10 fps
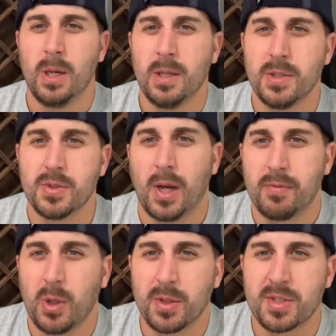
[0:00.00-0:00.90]
So I've
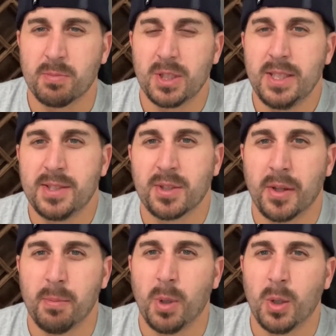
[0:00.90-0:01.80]
noticed some leaks on
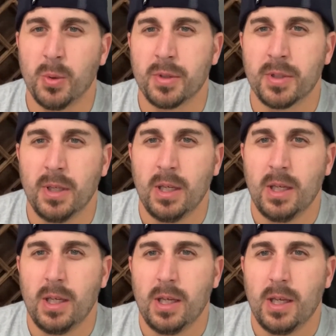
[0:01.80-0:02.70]
the boat
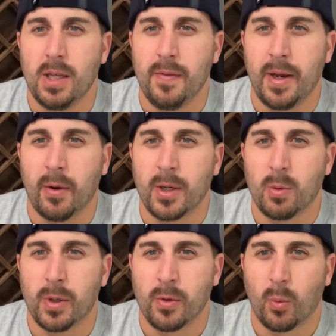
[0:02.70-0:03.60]
in the area
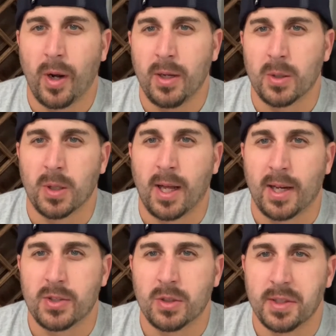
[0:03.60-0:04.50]
where the rail
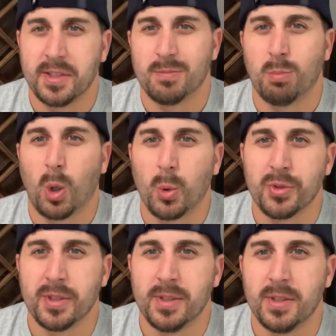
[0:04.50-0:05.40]
actually is
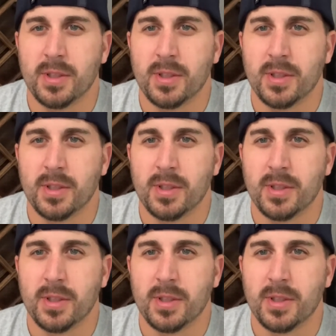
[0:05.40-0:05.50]
bolted